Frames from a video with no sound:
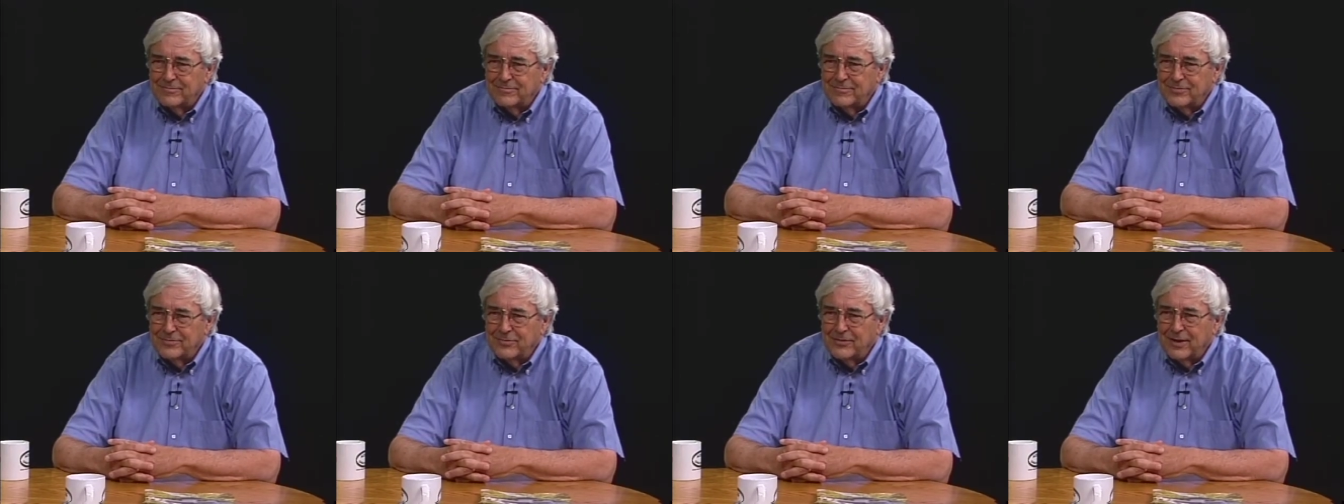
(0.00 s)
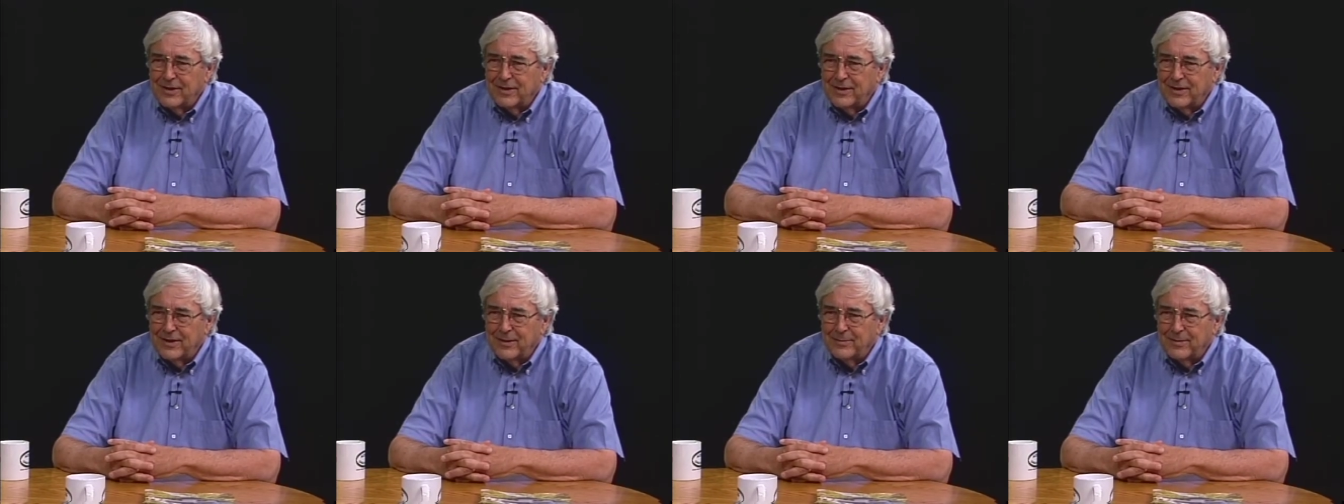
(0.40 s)
try to
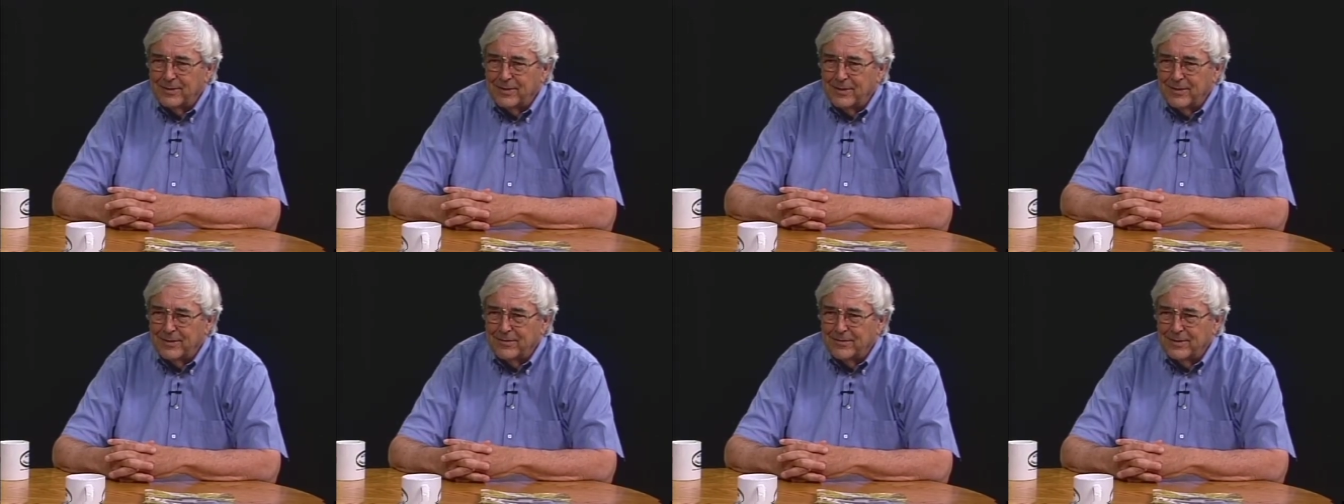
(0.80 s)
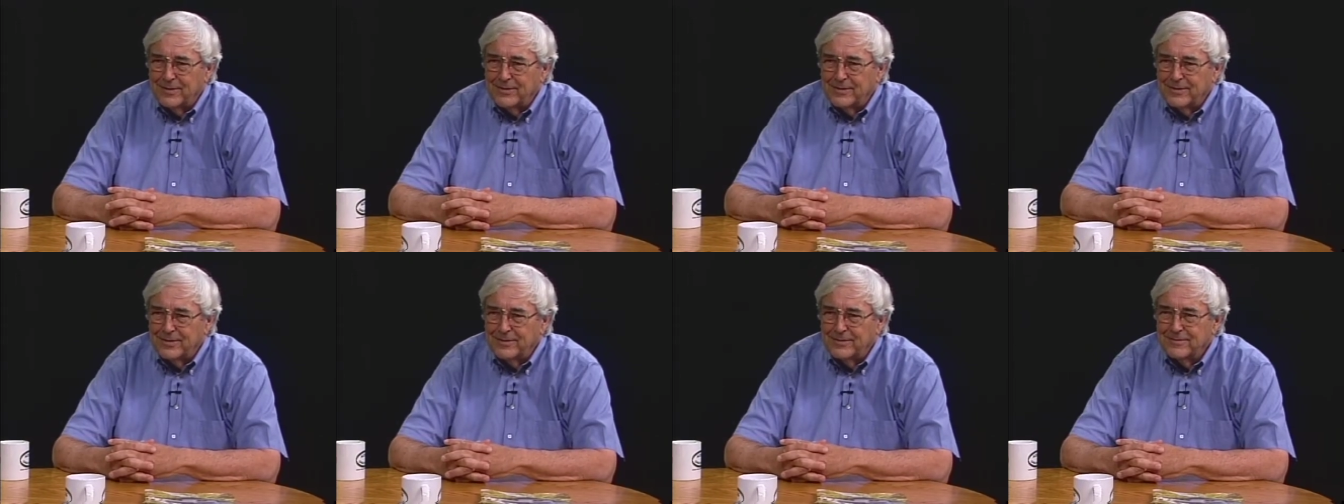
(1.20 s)
keep it all
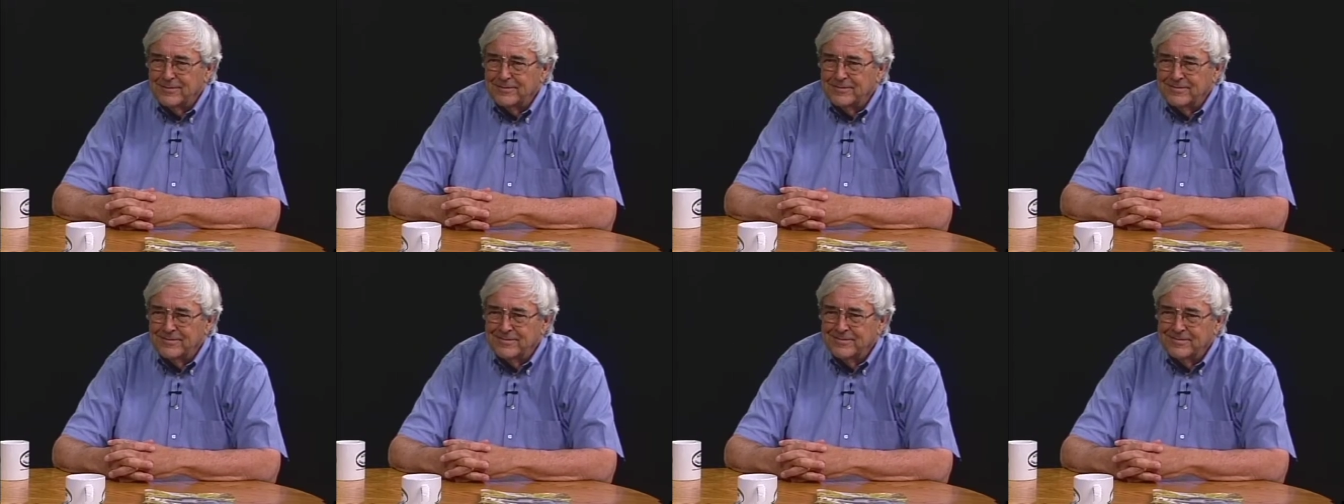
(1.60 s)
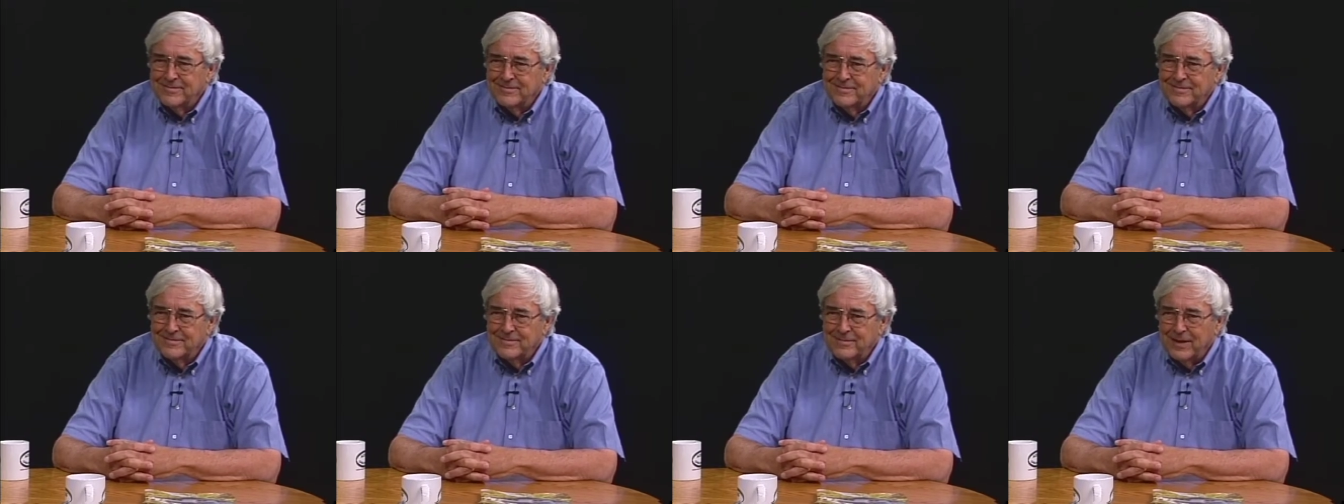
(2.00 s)
original
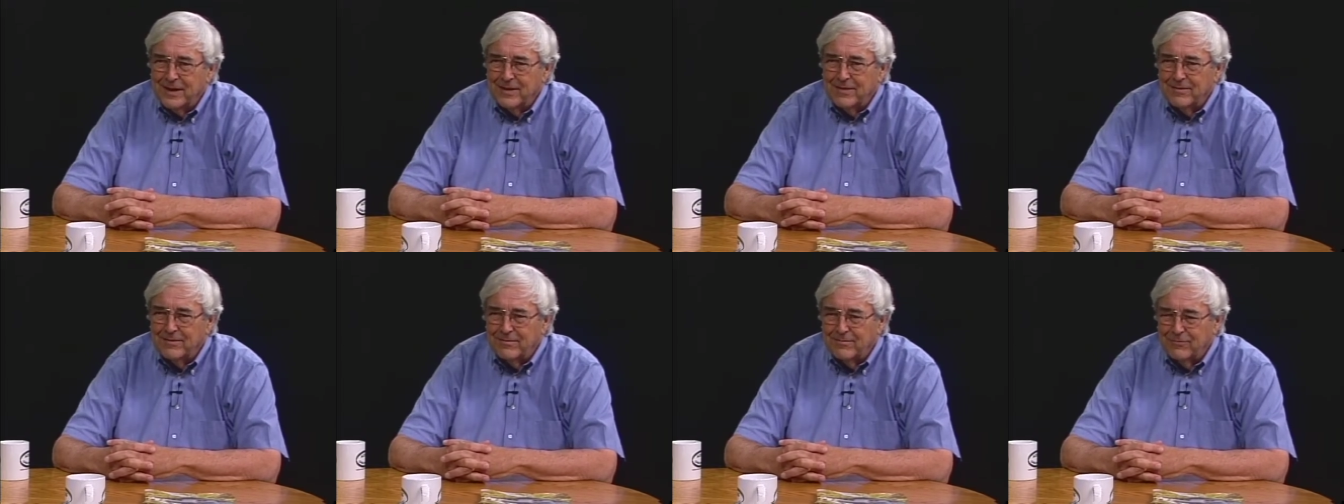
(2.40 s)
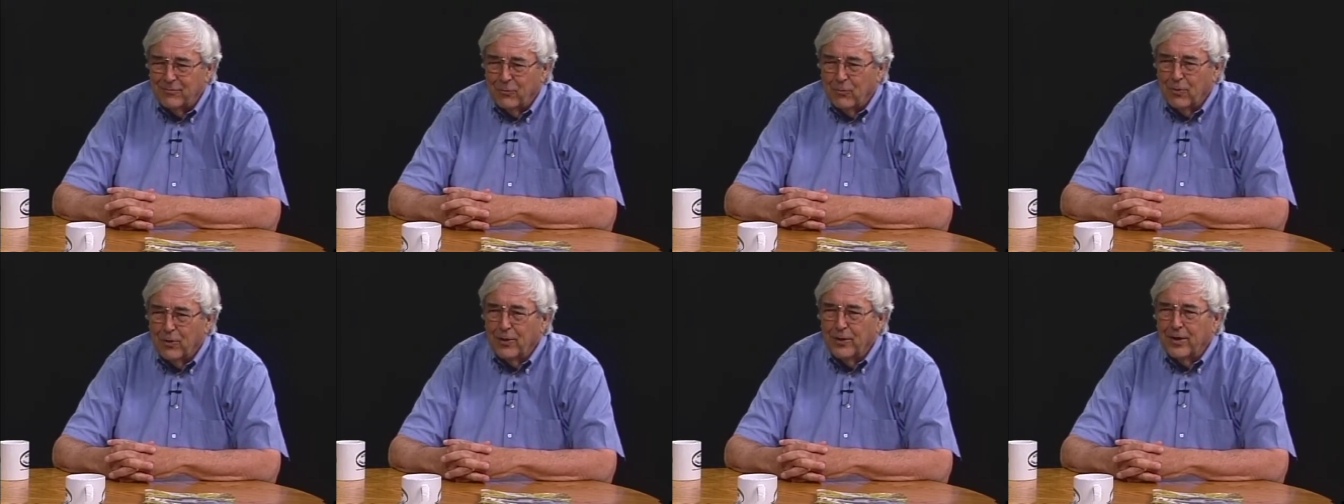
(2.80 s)
and
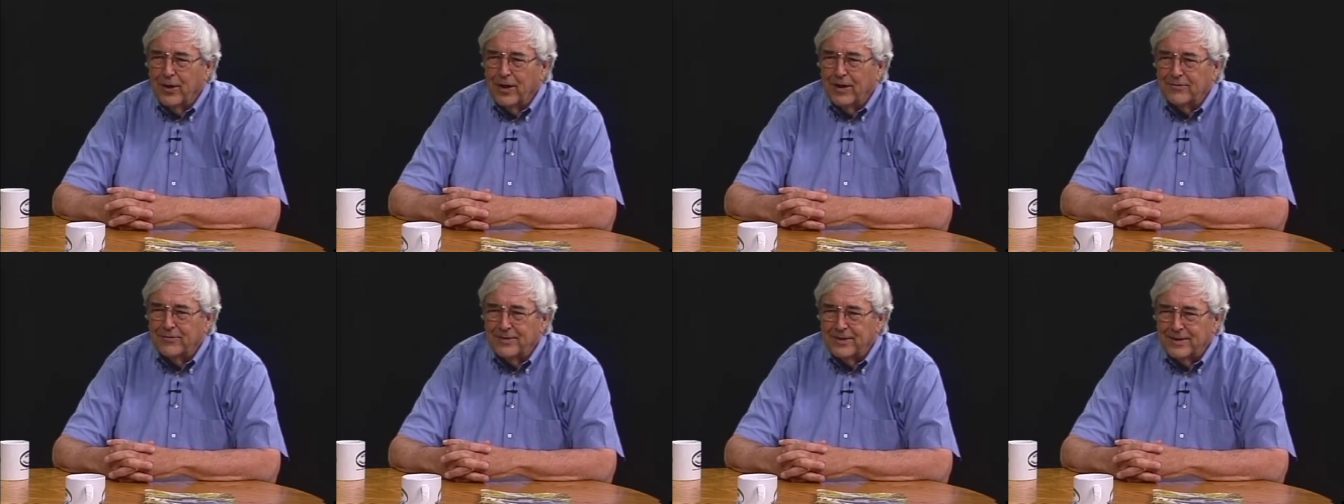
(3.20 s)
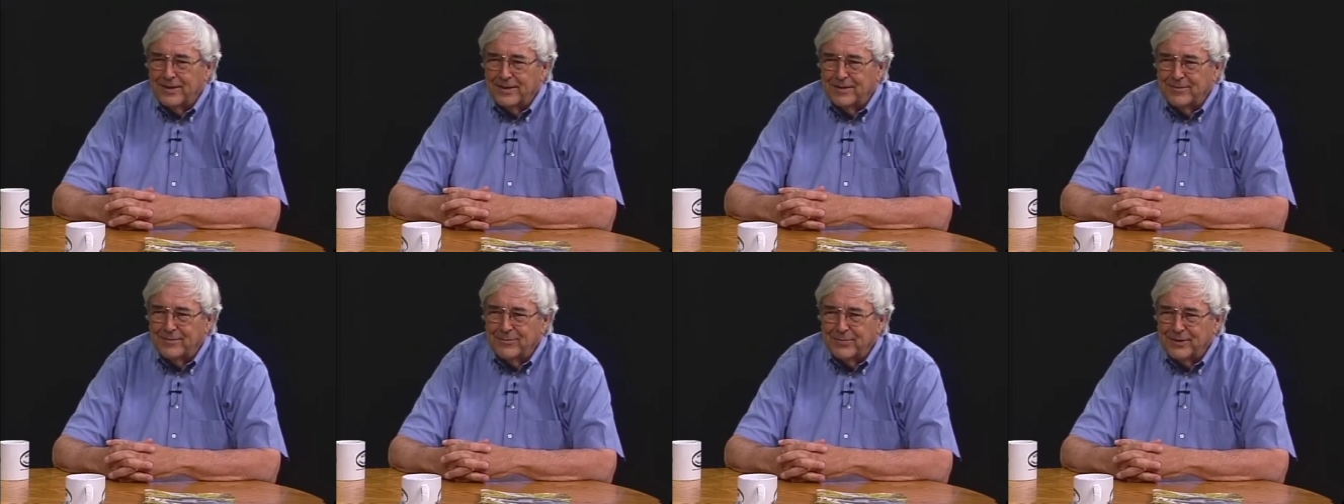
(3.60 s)
ward off
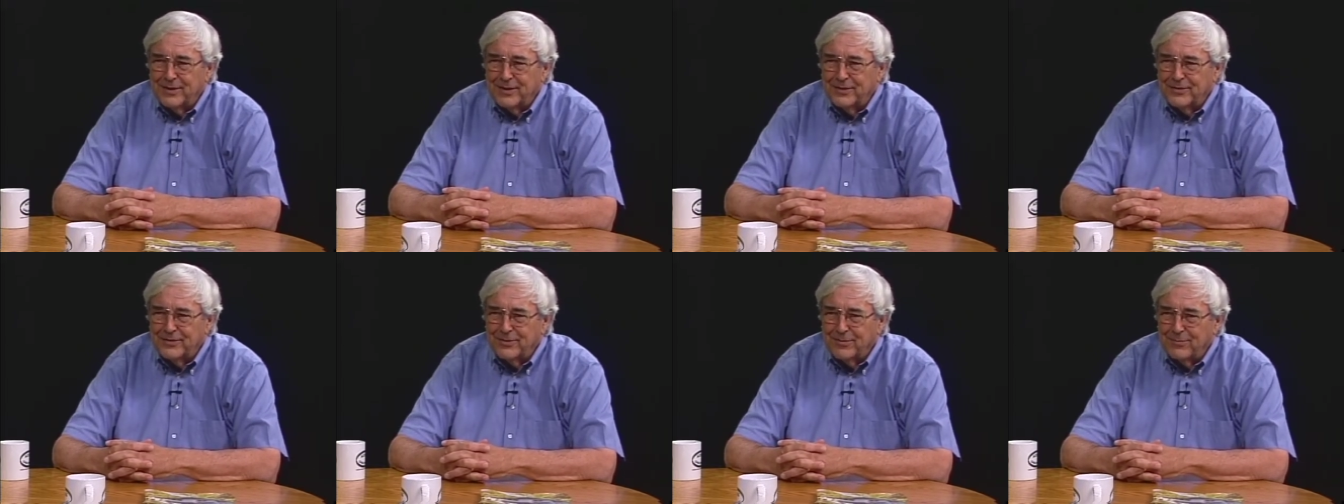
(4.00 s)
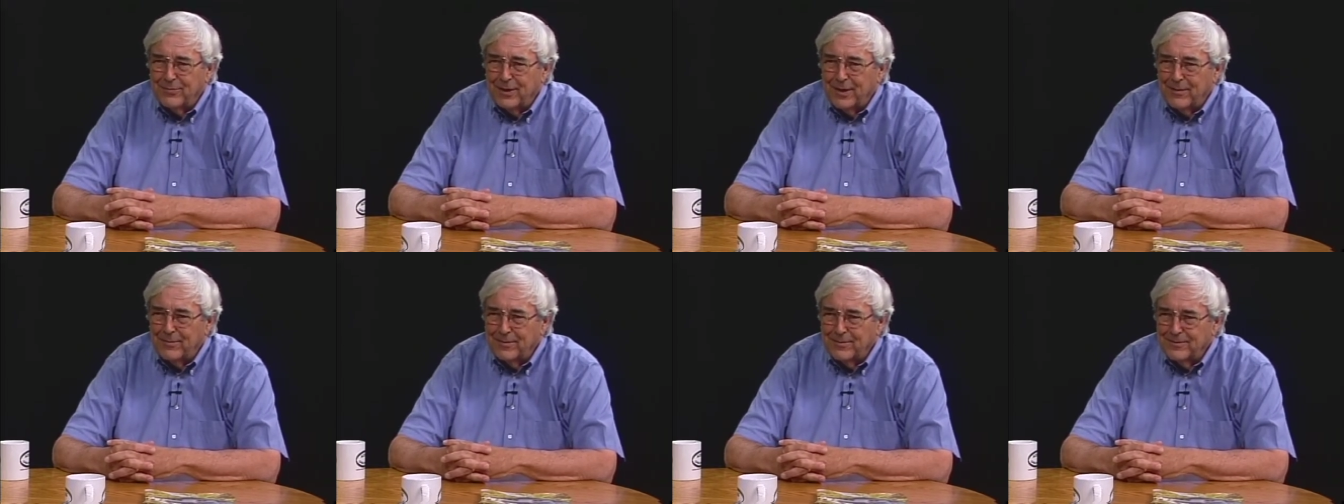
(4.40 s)
any potential
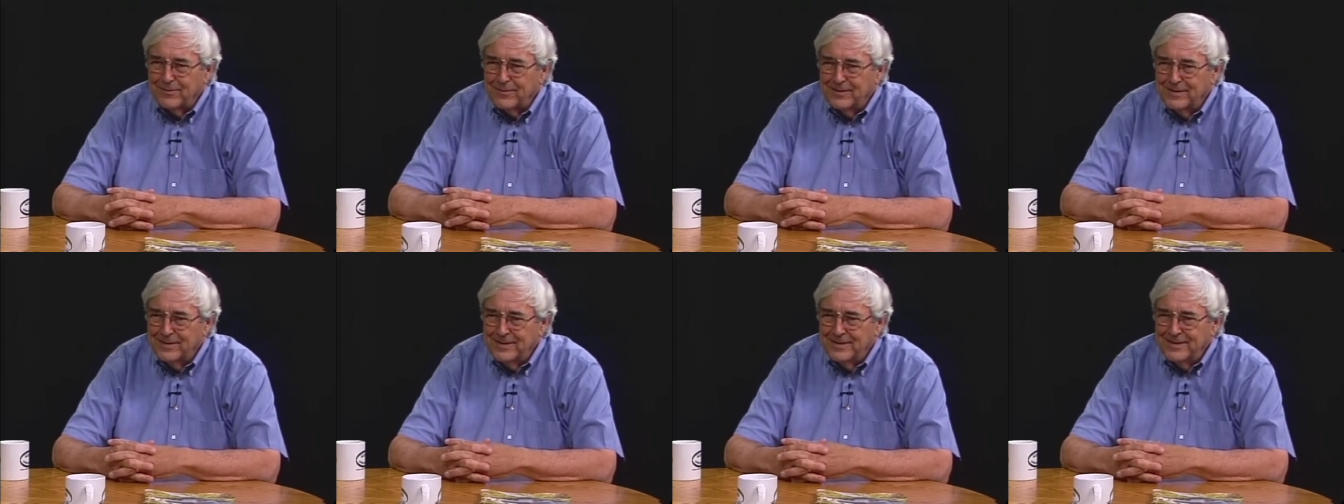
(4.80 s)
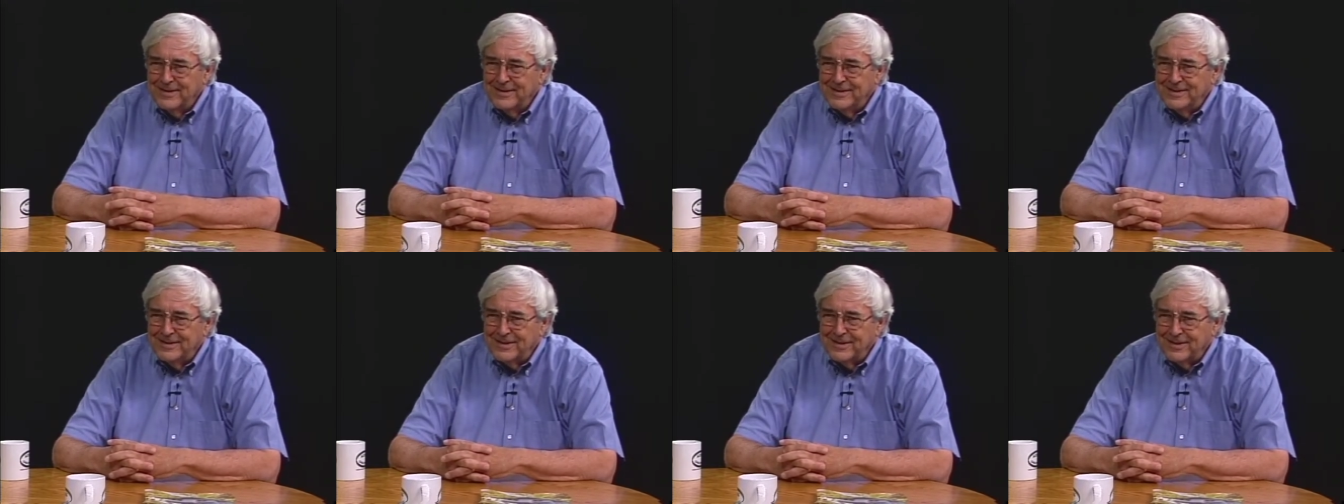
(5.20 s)
problems
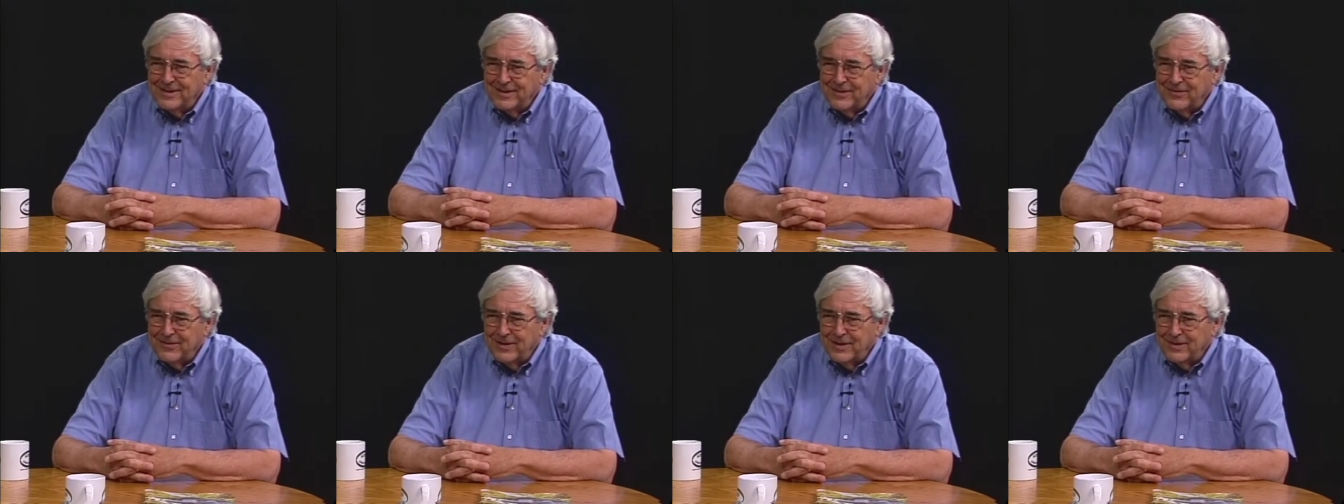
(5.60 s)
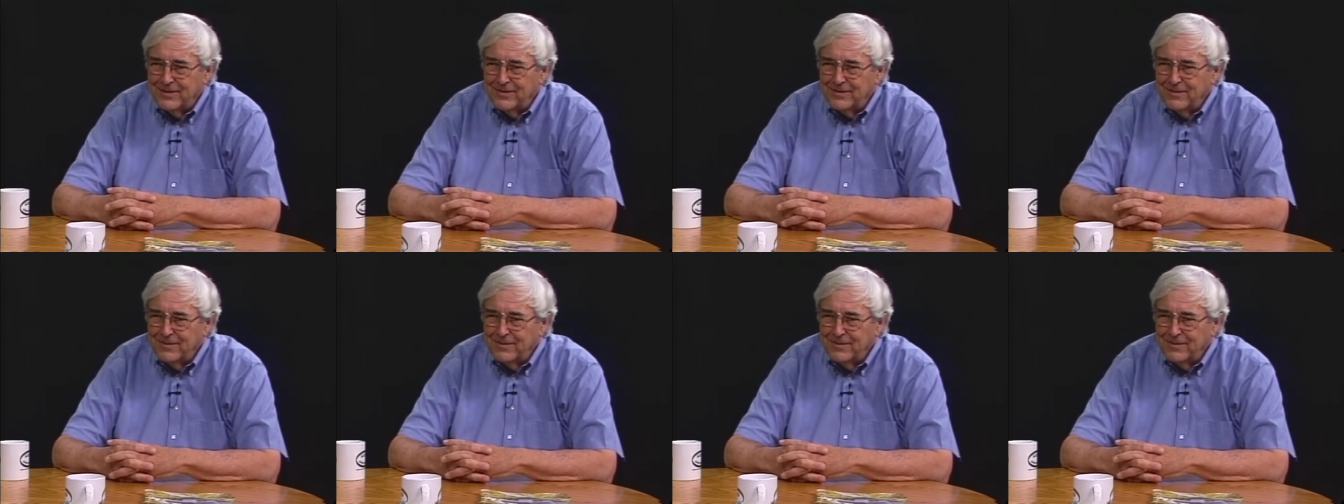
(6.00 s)
in advance.